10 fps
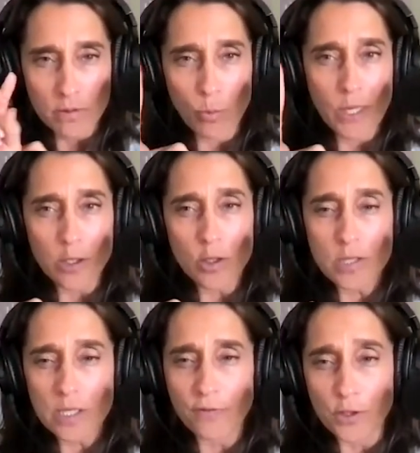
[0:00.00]
we can use
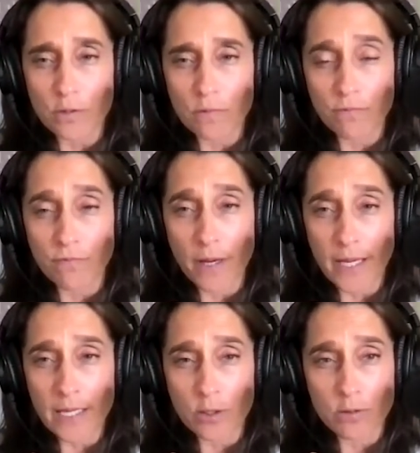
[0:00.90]
this for
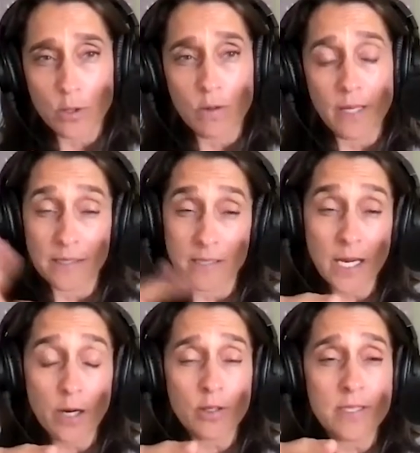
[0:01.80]
again two things and
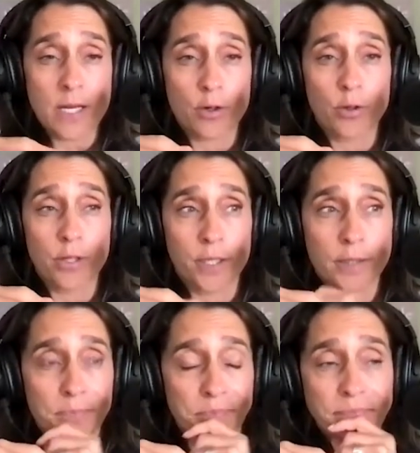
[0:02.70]
karen said
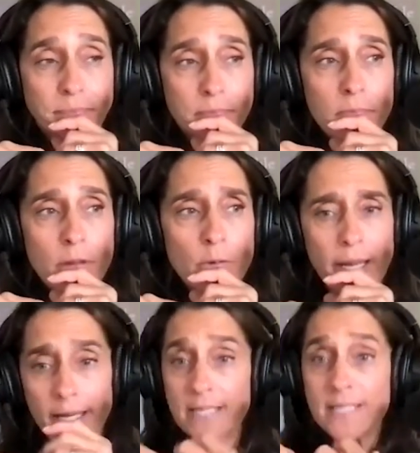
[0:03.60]
earlier
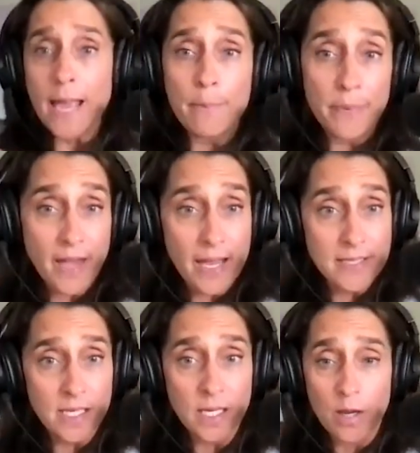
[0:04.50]
right it's
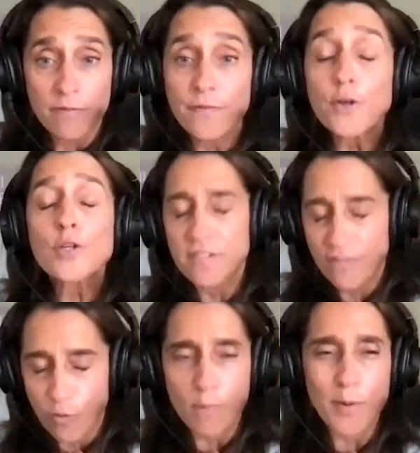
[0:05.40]
empathizing first
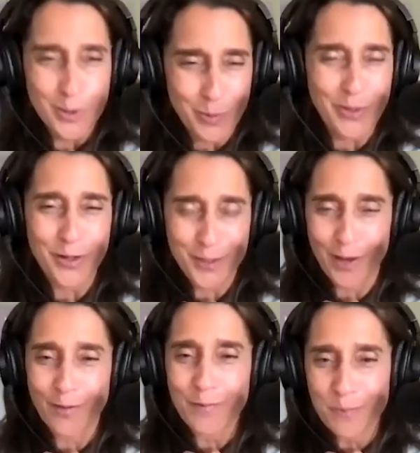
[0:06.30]
and foremost with
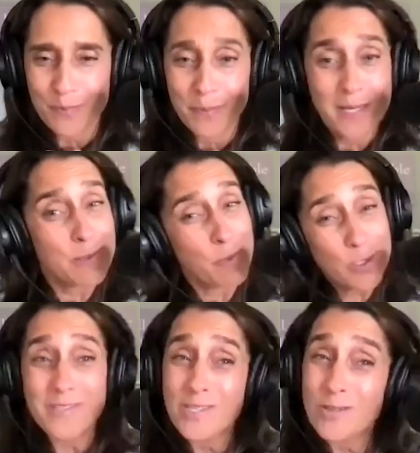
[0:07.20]
ourselves because
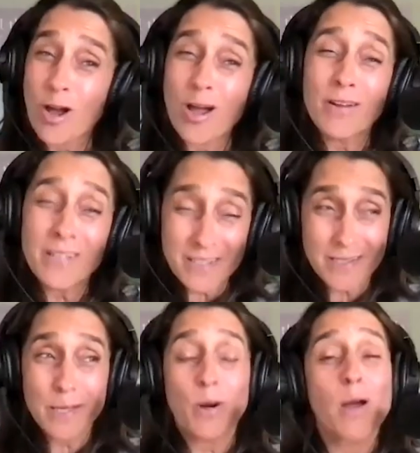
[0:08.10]
most of us are
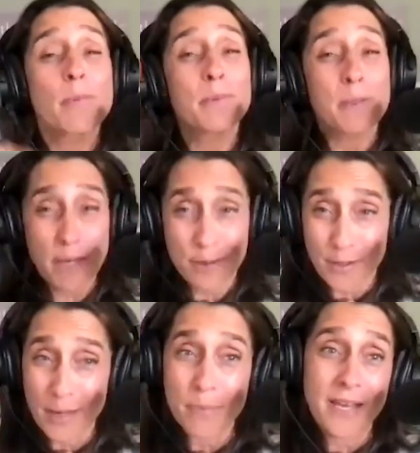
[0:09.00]
honestly probably better
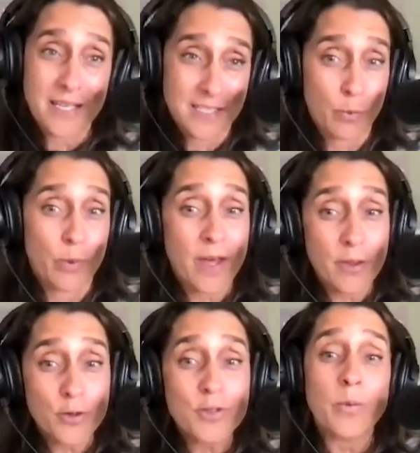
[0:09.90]
at empathizing with
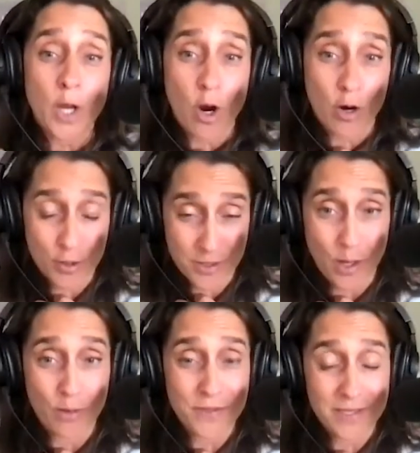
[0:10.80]
others than we are
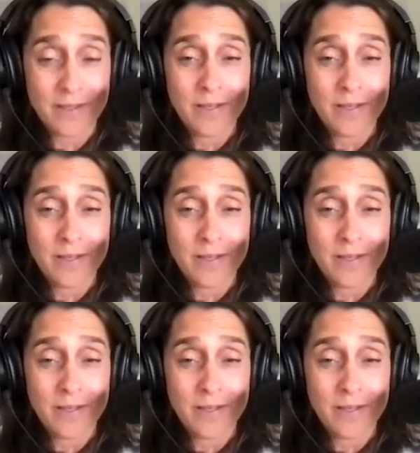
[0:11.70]
ourselves